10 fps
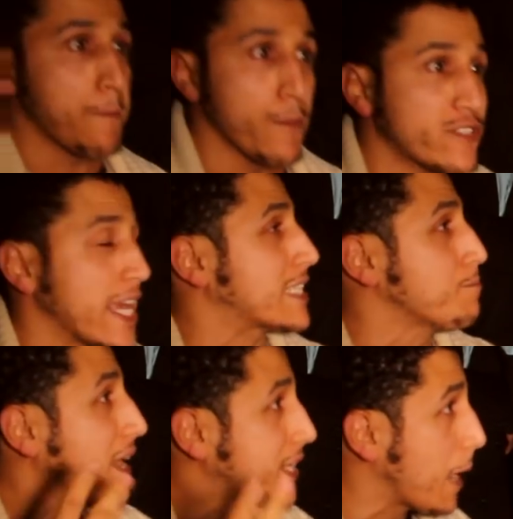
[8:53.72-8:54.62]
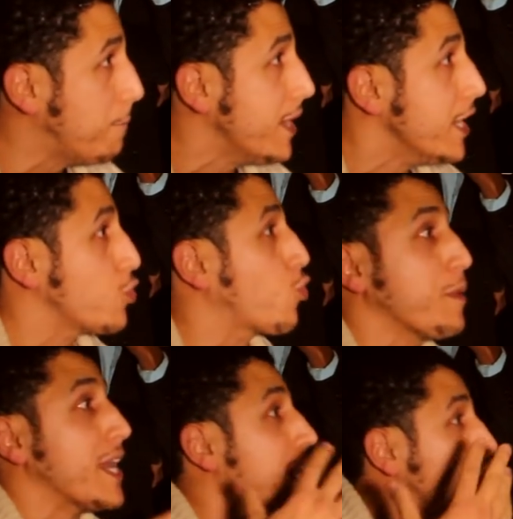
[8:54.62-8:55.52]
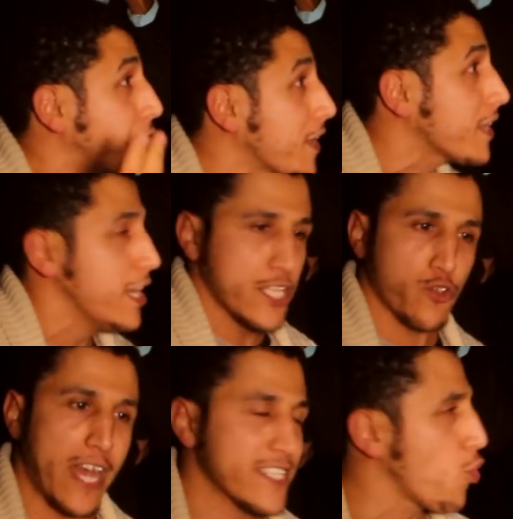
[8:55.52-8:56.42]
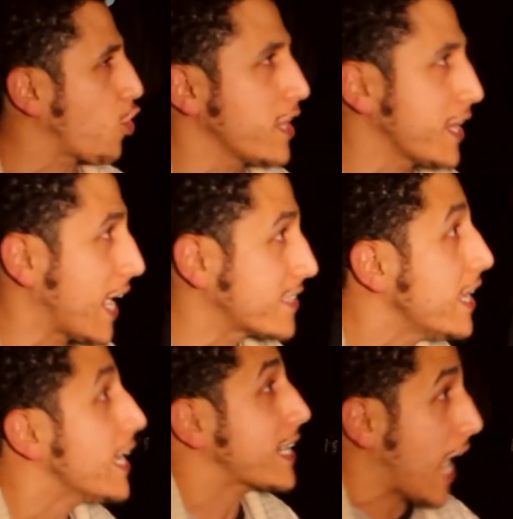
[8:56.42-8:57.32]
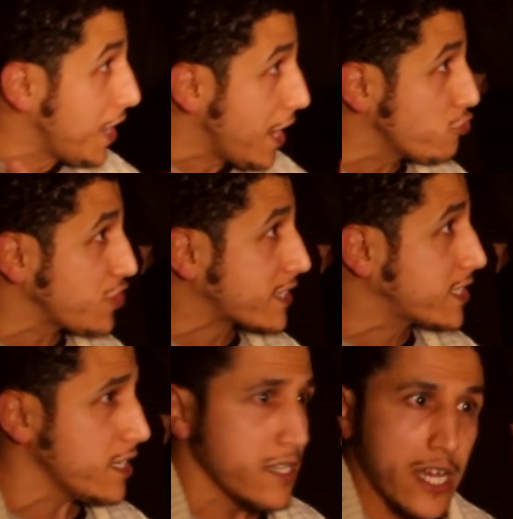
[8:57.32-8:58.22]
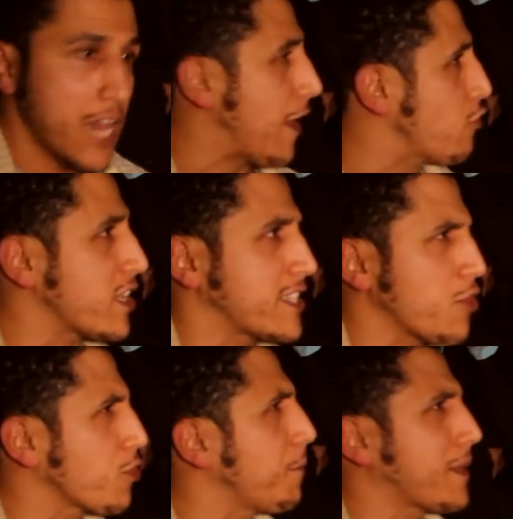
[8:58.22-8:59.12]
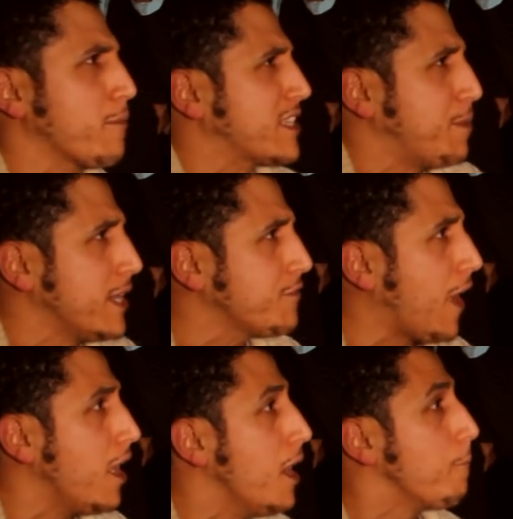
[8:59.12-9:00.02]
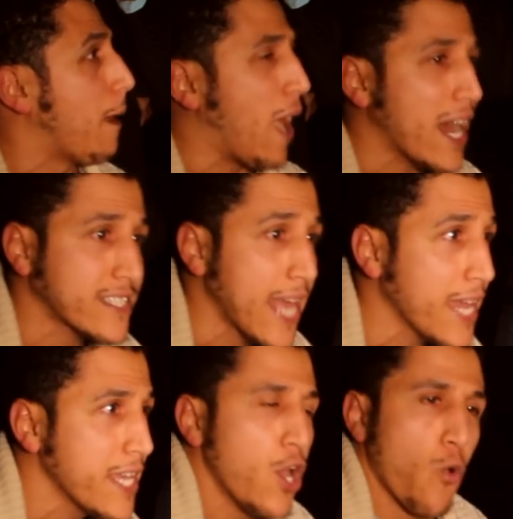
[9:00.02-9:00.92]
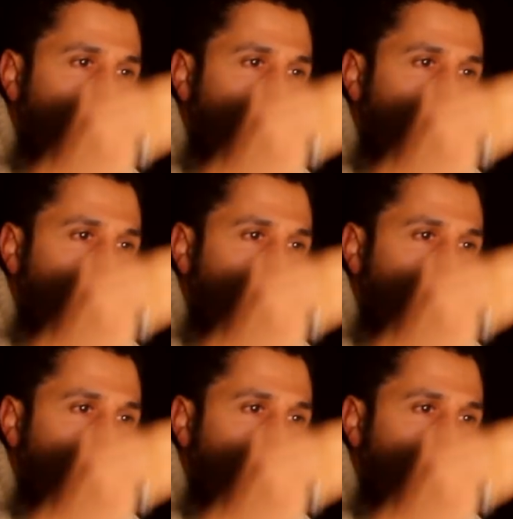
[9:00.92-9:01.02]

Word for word: Some people say it's markab. It could be anything. So there's no clear cut. Can I reject it? If I reject it, I'm not going to become disbeliever. But what I say,